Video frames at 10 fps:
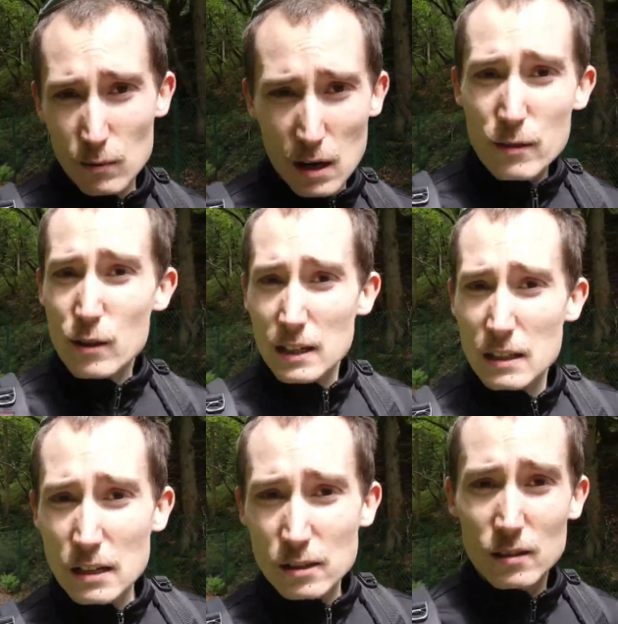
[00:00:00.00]
I think
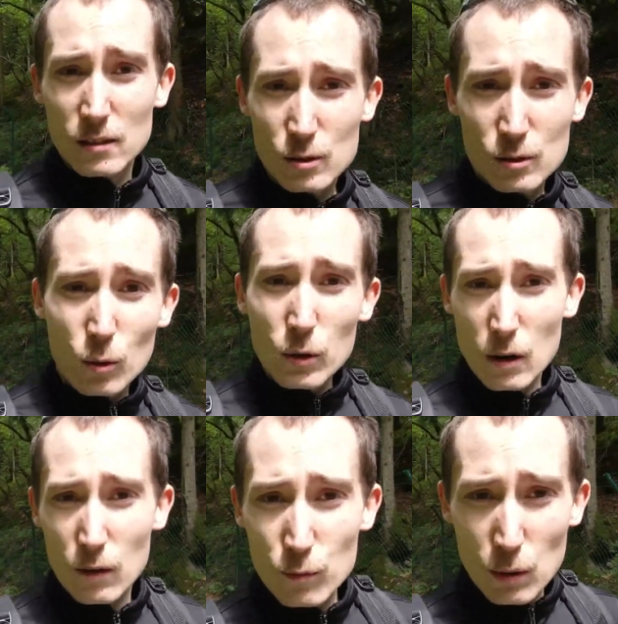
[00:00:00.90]
that is the story
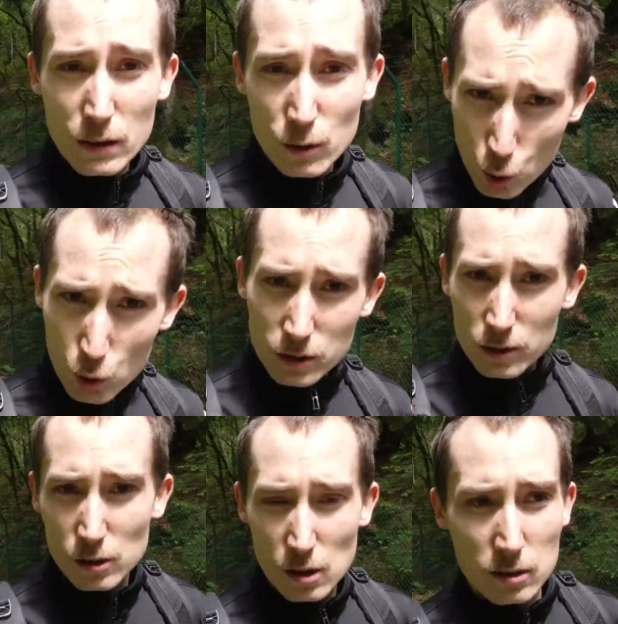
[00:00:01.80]
of why the corner
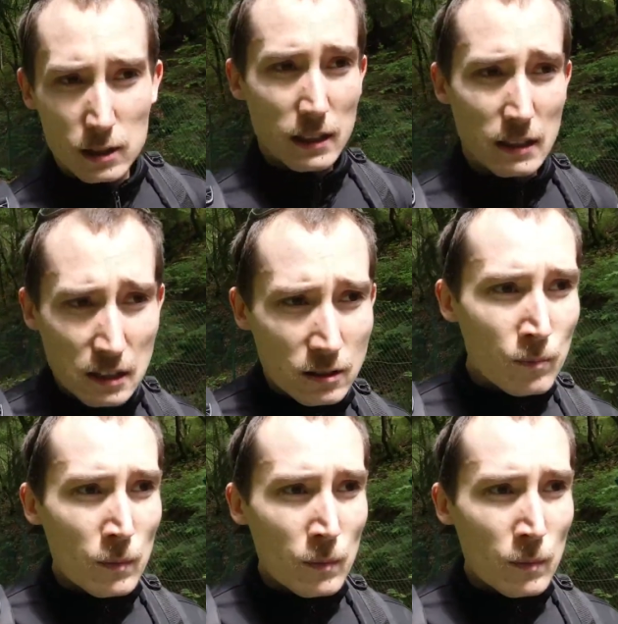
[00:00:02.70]
is called like that.